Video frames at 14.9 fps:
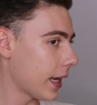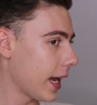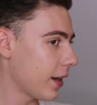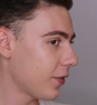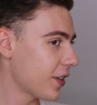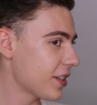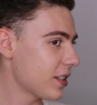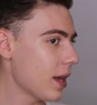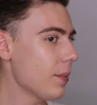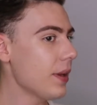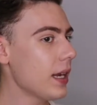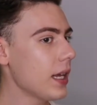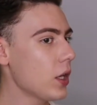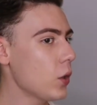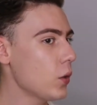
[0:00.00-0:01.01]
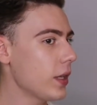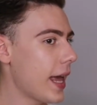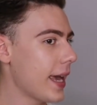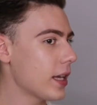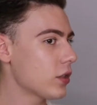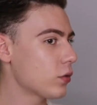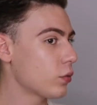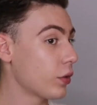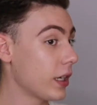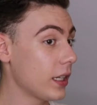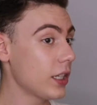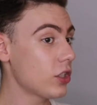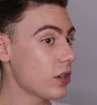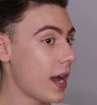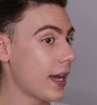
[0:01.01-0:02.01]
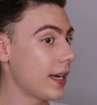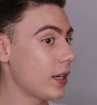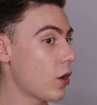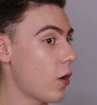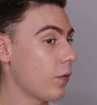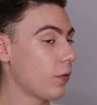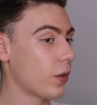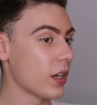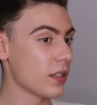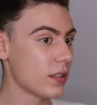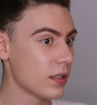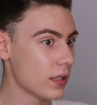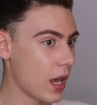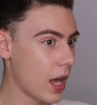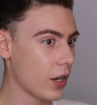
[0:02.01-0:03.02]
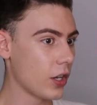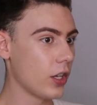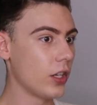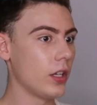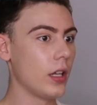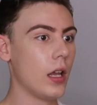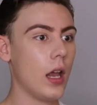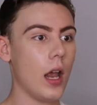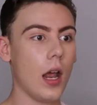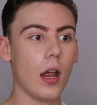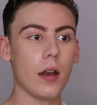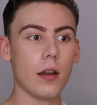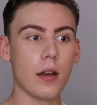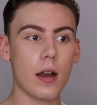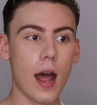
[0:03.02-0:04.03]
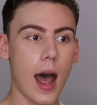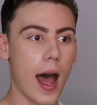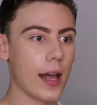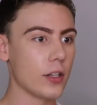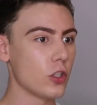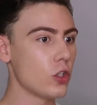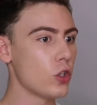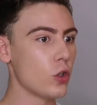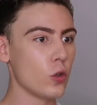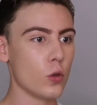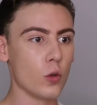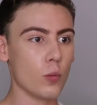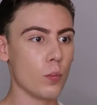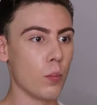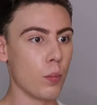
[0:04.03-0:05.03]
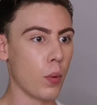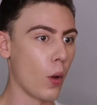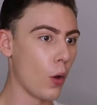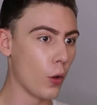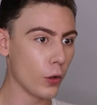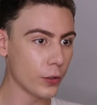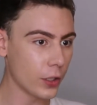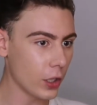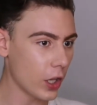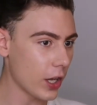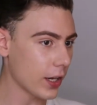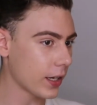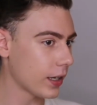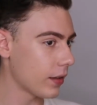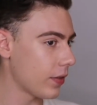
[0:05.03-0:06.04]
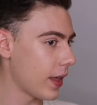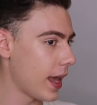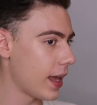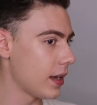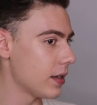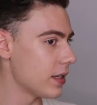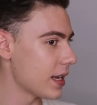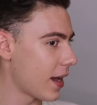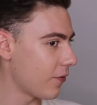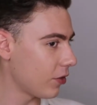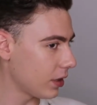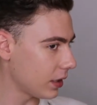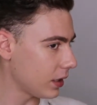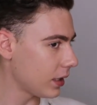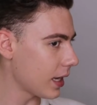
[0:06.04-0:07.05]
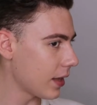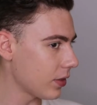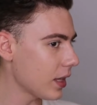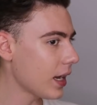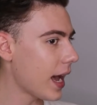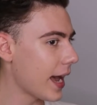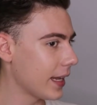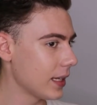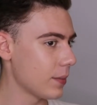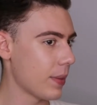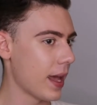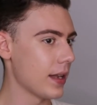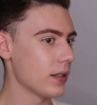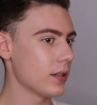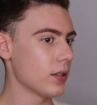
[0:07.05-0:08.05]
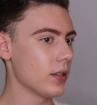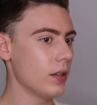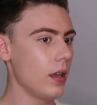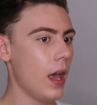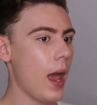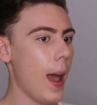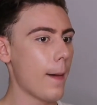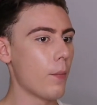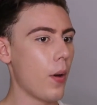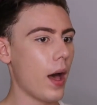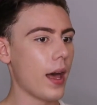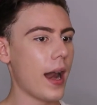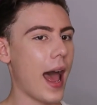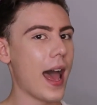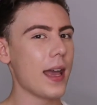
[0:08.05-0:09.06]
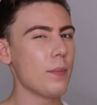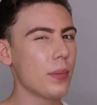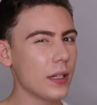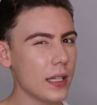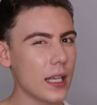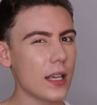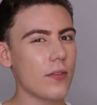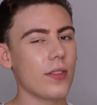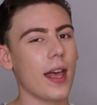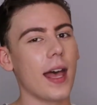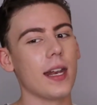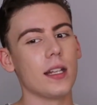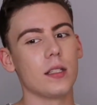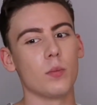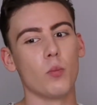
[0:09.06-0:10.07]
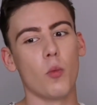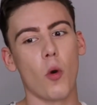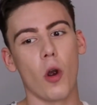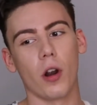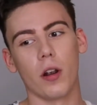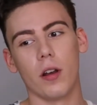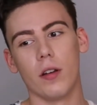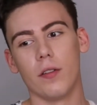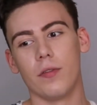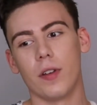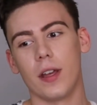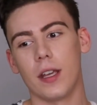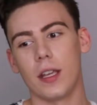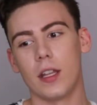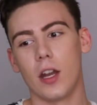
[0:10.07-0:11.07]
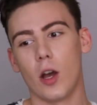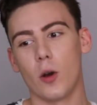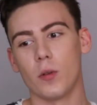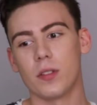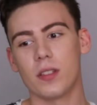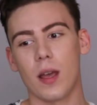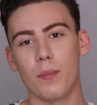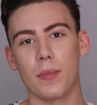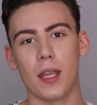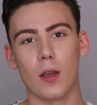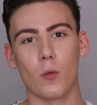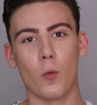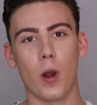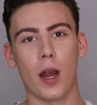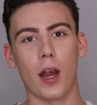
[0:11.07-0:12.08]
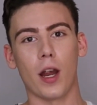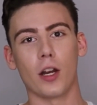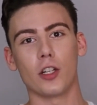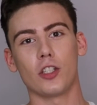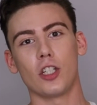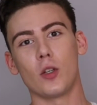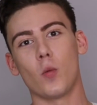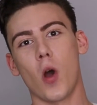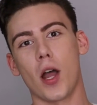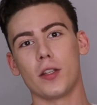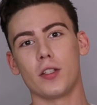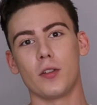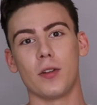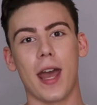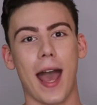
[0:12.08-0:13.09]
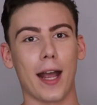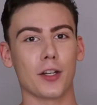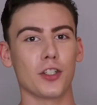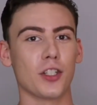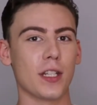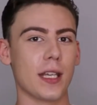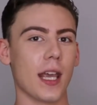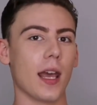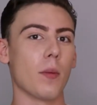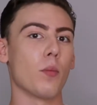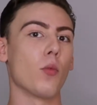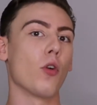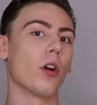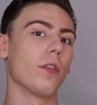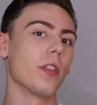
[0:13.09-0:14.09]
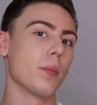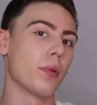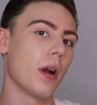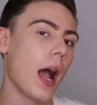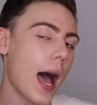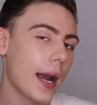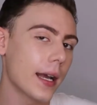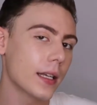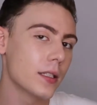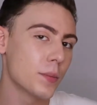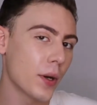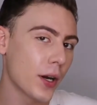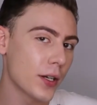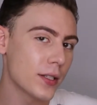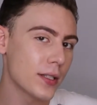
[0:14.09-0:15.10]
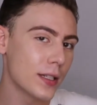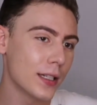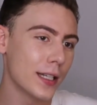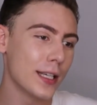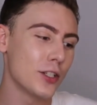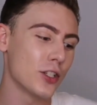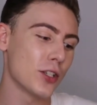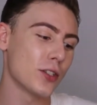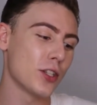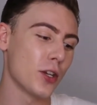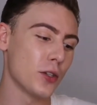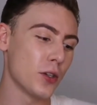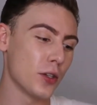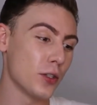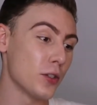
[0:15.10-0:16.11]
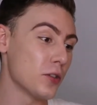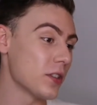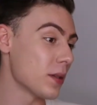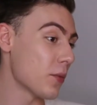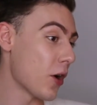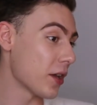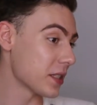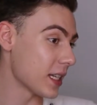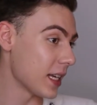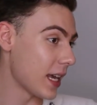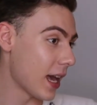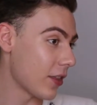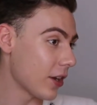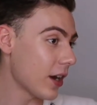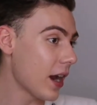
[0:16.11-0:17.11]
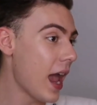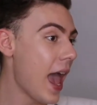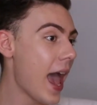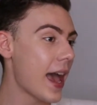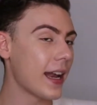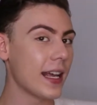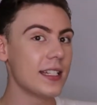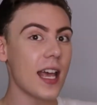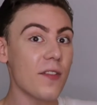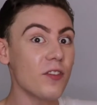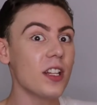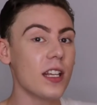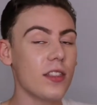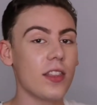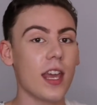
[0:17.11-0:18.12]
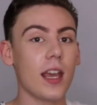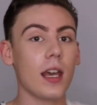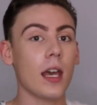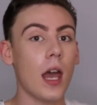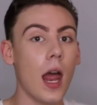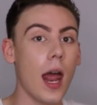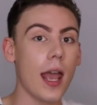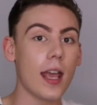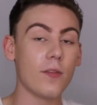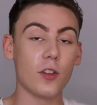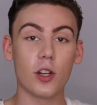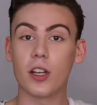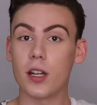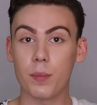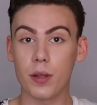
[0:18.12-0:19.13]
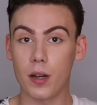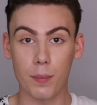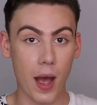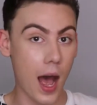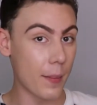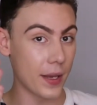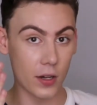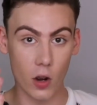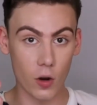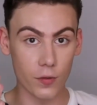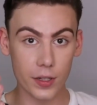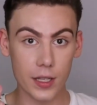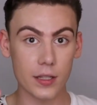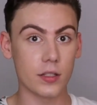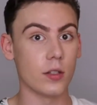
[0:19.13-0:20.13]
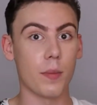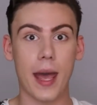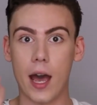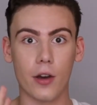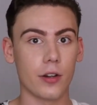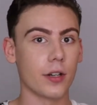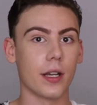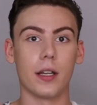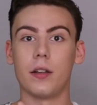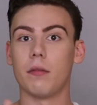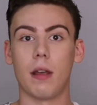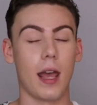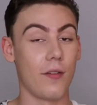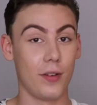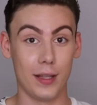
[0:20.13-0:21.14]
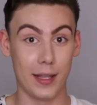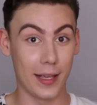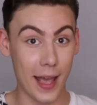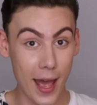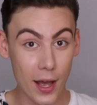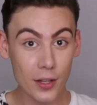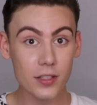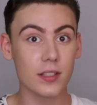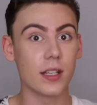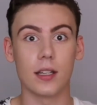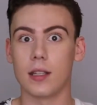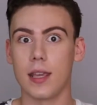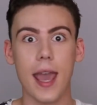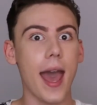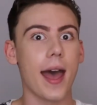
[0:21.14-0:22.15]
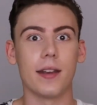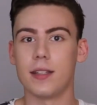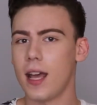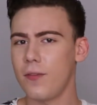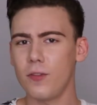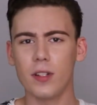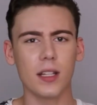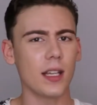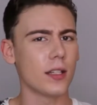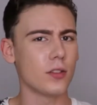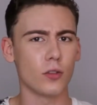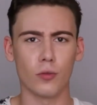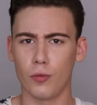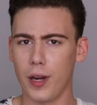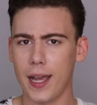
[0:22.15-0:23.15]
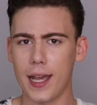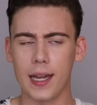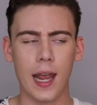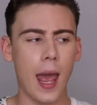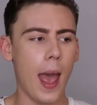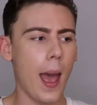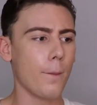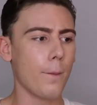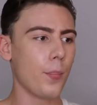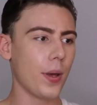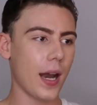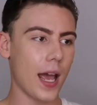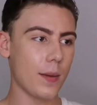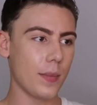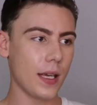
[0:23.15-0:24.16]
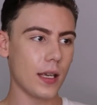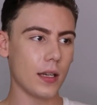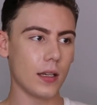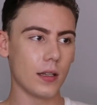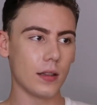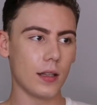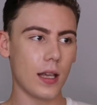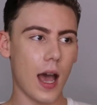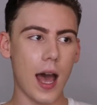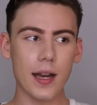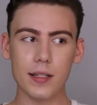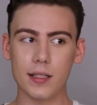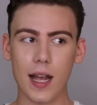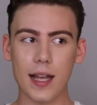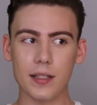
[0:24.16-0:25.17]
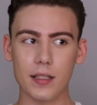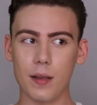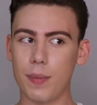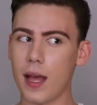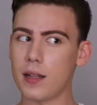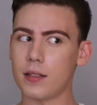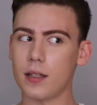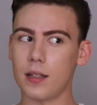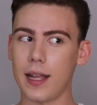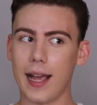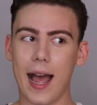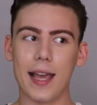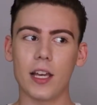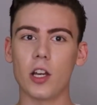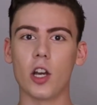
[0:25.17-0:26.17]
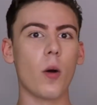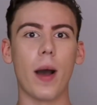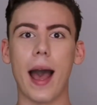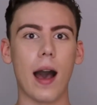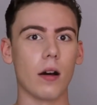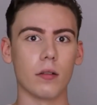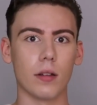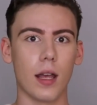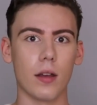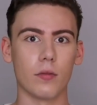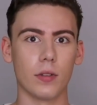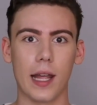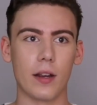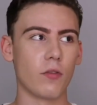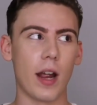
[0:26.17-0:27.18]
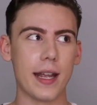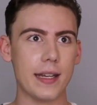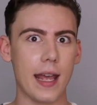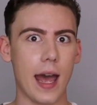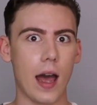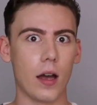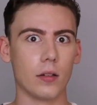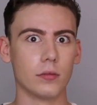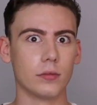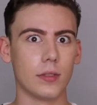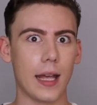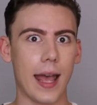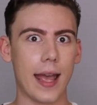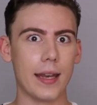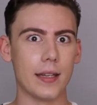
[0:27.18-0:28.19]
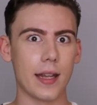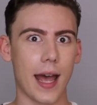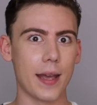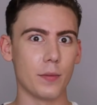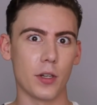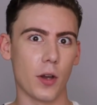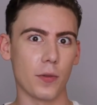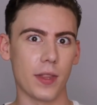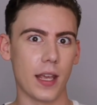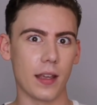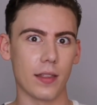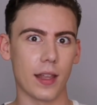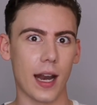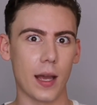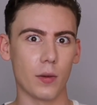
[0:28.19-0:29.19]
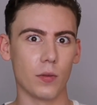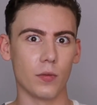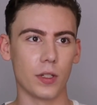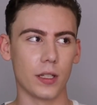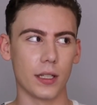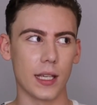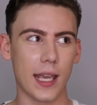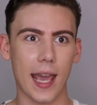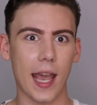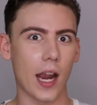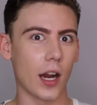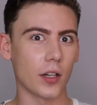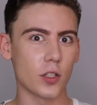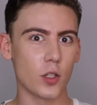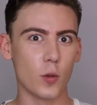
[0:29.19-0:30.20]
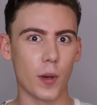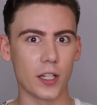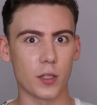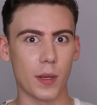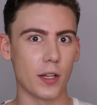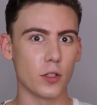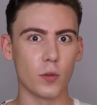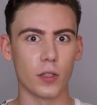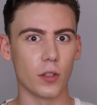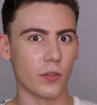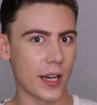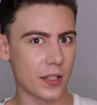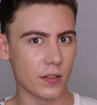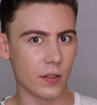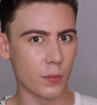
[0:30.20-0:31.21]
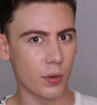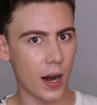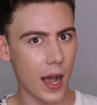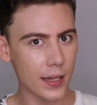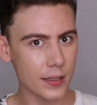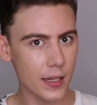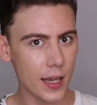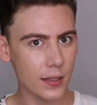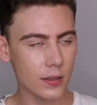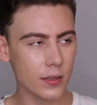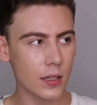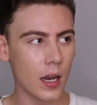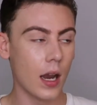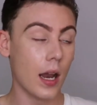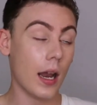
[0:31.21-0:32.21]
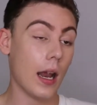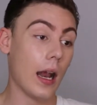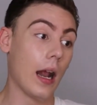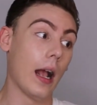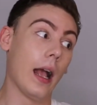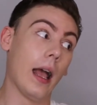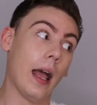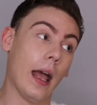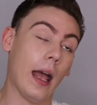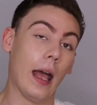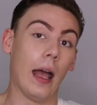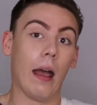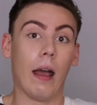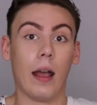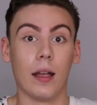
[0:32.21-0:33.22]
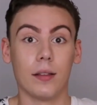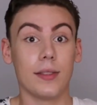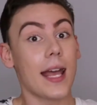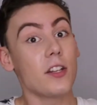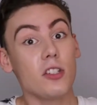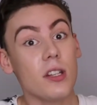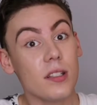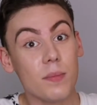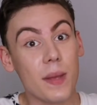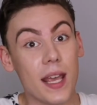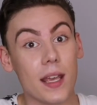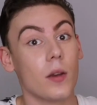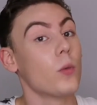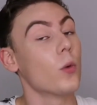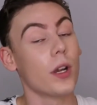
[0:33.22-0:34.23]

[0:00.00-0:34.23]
Like for somebody who like is really trying to go for a subtle, not too bold look, then definitely get the Kylie pencil. But I believe that it's more of, you know, something where she wants you to actually get more of the products personally, just so you can use them all together. And I definitely think if you're gonna put a pomade over this and powder and everything else, then yeah, definitely it's great. But I mean, the Anastasia pencil, like I could go out like right now, and I don't think that I would really care too much about doing the rest of the process. That's just me.